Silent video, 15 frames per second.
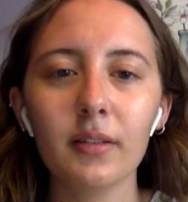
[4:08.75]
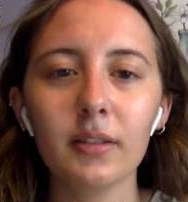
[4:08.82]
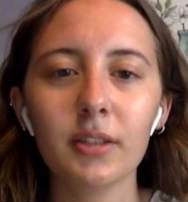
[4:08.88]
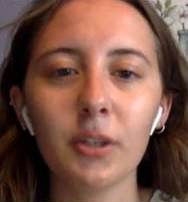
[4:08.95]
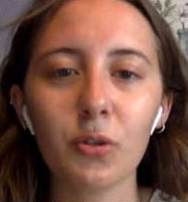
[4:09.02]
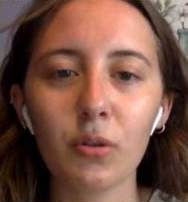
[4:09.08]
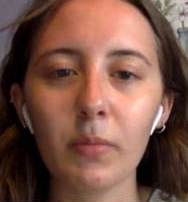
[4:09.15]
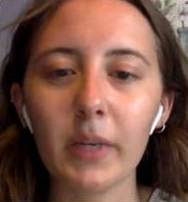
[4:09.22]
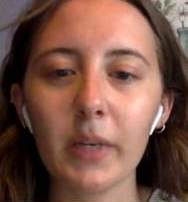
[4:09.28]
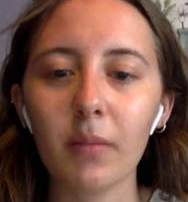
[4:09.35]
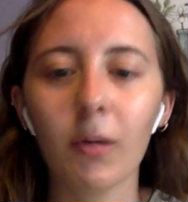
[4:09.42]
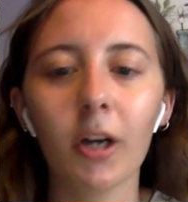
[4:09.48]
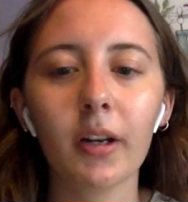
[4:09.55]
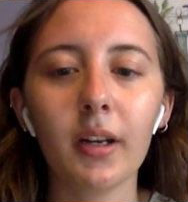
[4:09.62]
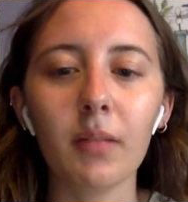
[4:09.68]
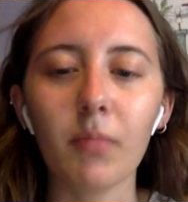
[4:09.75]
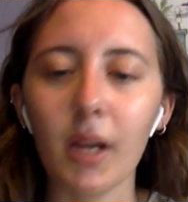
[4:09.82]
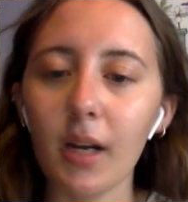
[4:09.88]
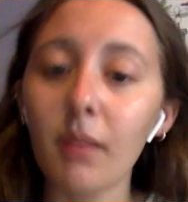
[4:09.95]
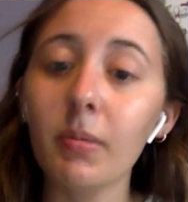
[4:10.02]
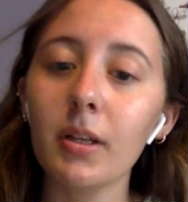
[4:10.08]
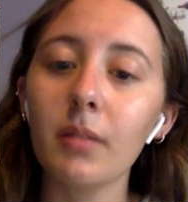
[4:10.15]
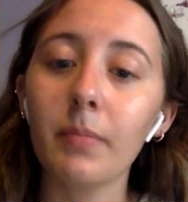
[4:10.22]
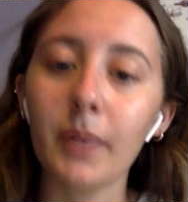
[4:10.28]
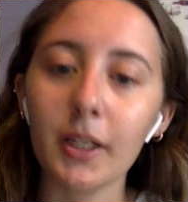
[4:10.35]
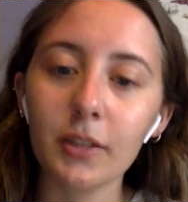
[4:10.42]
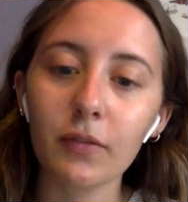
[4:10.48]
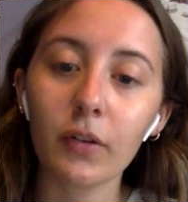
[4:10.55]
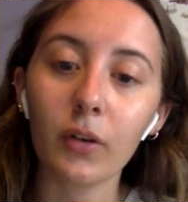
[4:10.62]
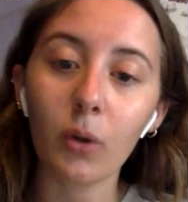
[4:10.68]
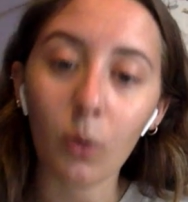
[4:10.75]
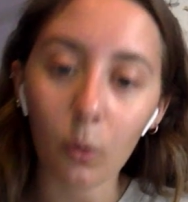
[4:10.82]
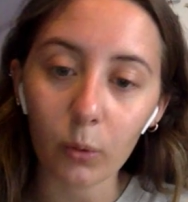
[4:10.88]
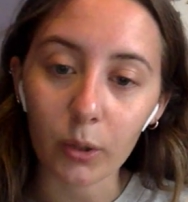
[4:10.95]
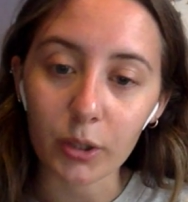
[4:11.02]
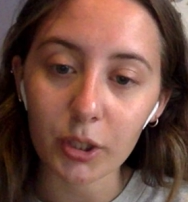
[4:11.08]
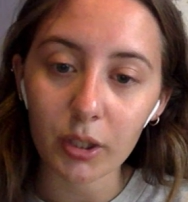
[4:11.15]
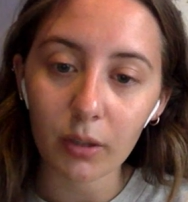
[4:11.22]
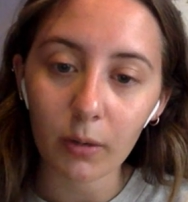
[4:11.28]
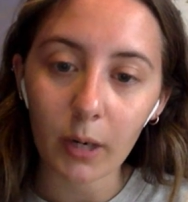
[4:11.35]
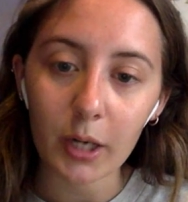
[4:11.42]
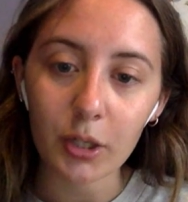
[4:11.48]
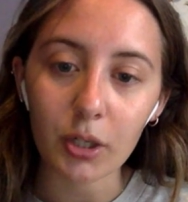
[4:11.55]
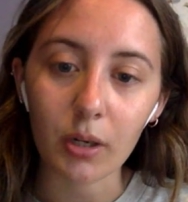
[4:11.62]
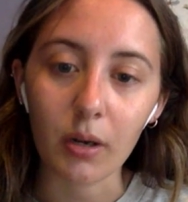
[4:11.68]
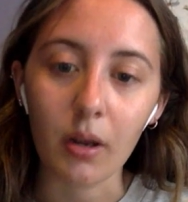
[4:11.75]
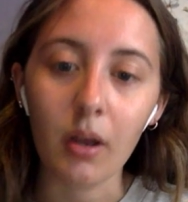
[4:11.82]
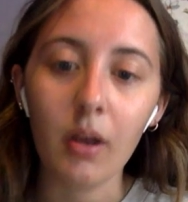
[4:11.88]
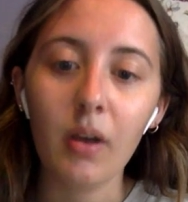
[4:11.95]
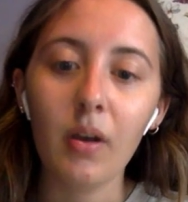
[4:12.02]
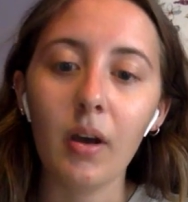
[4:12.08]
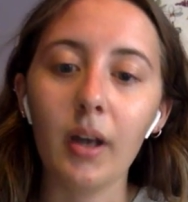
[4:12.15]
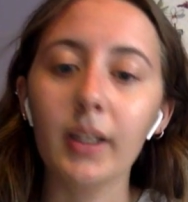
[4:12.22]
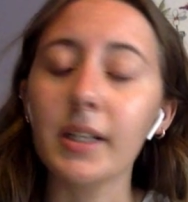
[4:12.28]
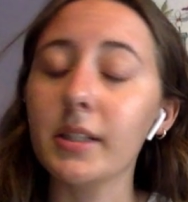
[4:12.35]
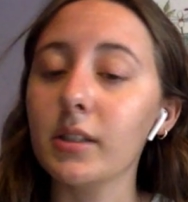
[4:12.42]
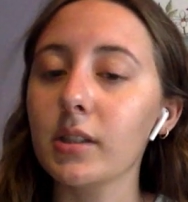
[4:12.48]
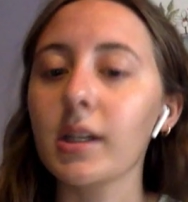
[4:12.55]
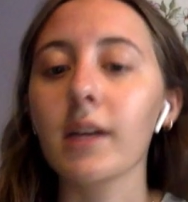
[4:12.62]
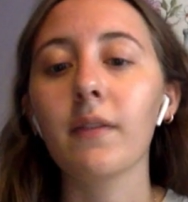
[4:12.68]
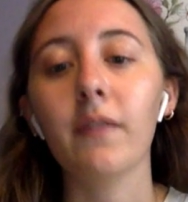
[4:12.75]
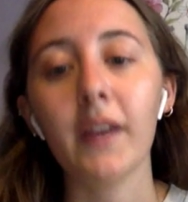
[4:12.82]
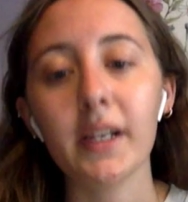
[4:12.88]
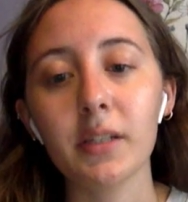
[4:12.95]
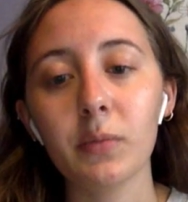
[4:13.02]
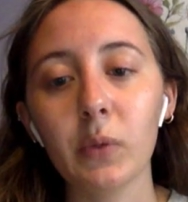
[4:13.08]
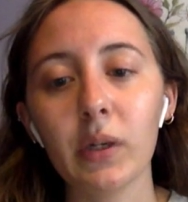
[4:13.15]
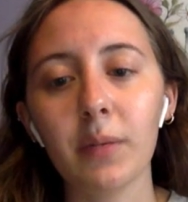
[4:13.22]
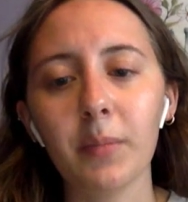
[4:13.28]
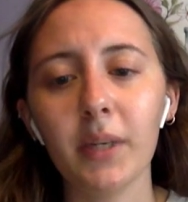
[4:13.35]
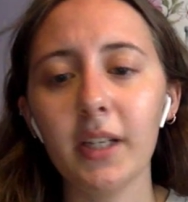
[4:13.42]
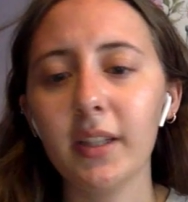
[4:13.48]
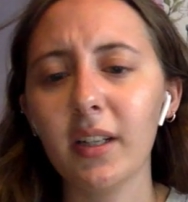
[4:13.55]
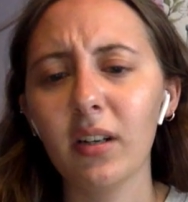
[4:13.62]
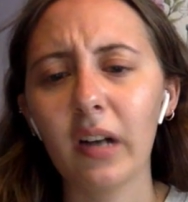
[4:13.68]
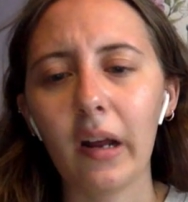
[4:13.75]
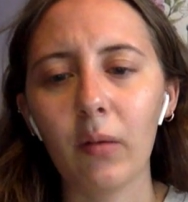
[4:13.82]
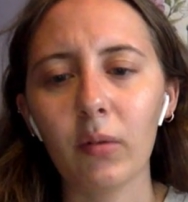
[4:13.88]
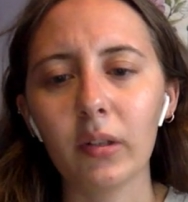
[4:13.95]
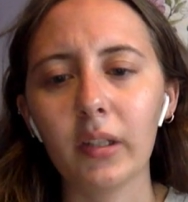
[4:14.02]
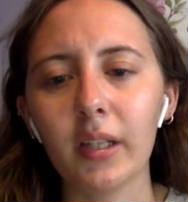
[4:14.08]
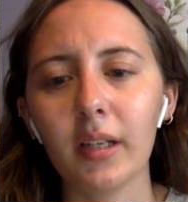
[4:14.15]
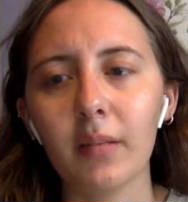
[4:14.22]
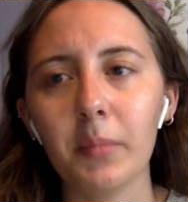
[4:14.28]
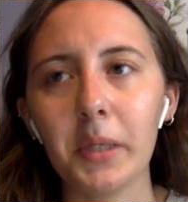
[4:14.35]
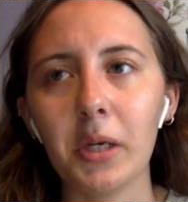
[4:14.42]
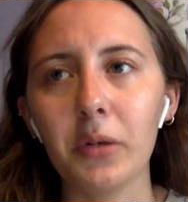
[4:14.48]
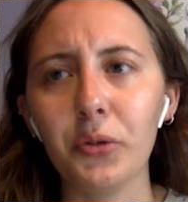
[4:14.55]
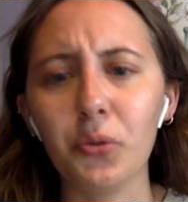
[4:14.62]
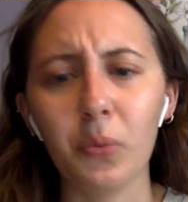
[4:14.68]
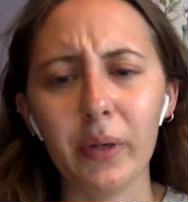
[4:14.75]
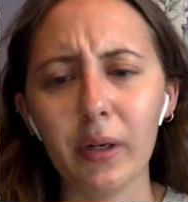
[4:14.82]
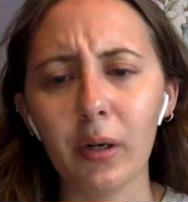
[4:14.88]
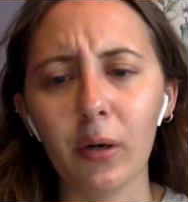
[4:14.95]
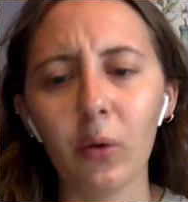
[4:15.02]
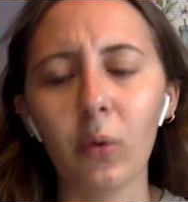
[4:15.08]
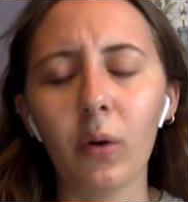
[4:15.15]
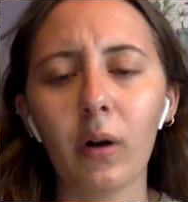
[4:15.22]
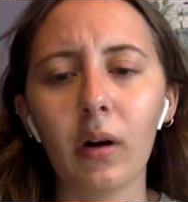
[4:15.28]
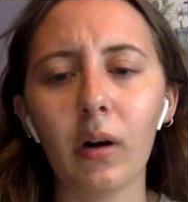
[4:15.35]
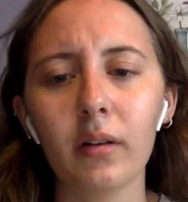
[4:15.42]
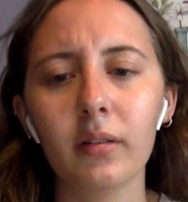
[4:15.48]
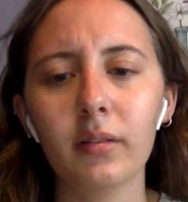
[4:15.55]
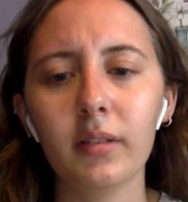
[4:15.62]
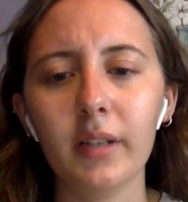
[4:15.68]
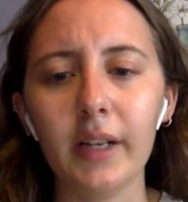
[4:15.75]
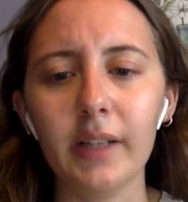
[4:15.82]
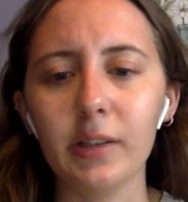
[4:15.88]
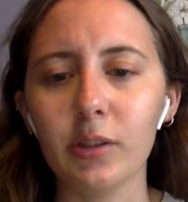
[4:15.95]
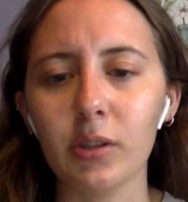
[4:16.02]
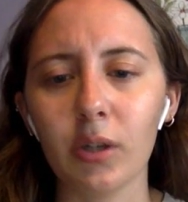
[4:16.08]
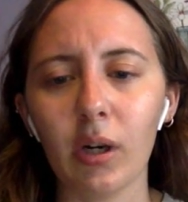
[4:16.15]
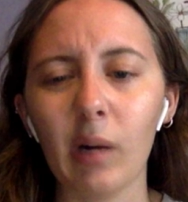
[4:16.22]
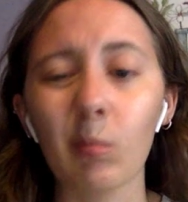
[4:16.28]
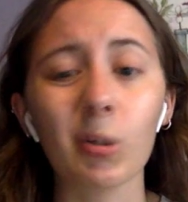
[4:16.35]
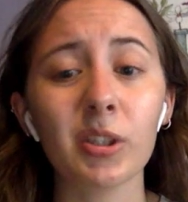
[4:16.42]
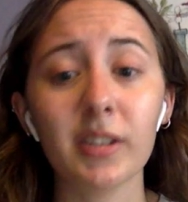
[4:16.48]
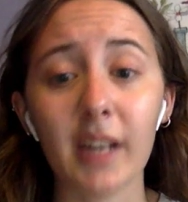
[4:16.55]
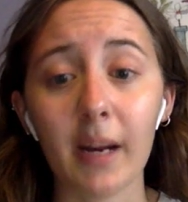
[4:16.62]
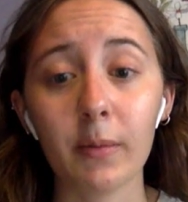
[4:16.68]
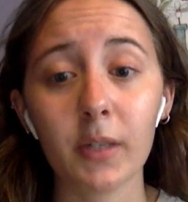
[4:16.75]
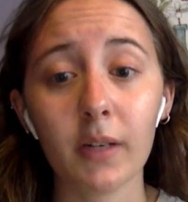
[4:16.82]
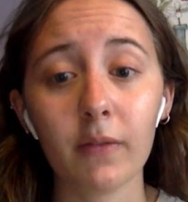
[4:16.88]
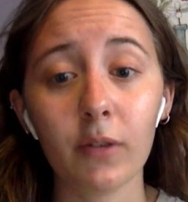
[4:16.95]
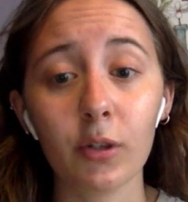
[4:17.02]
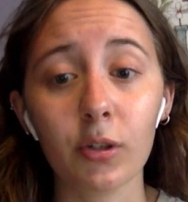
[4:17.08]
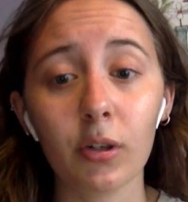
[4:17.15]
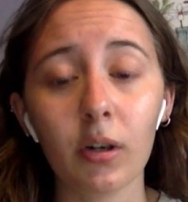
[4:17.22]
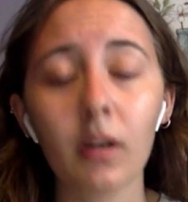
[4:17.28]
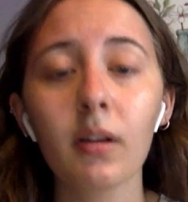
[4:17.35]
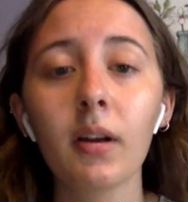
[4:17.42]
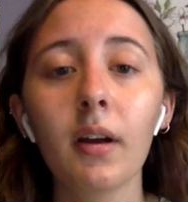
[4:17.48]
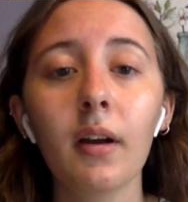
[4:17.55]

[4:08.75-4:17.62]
social media marketing may not be the best for an older generation unless it's like Facebook, but they're not really going to be on Twitter or Instagram or Snapchat for sure.